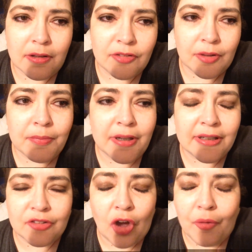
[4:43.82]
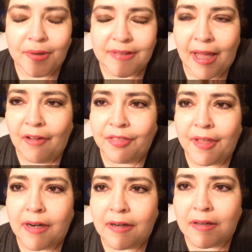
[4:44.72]
Somebody's always out
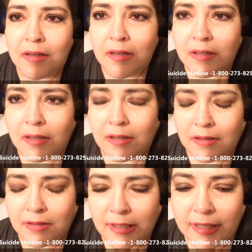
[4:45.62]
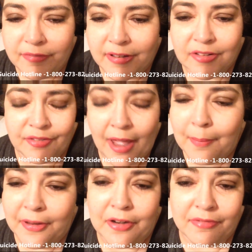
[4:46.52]
there. If it's
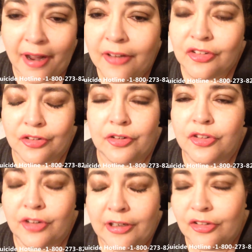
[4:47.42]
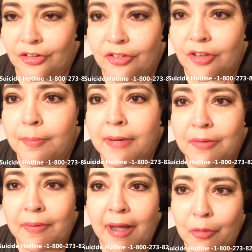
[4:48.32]
family or friends or a stranger, somebody
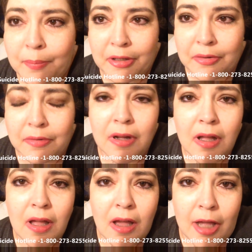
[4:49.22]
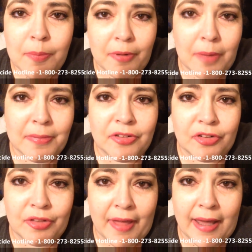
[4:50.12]
will help you. I
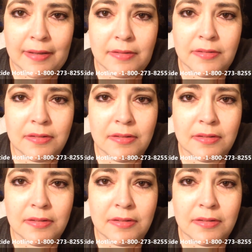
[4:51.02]
promise you that.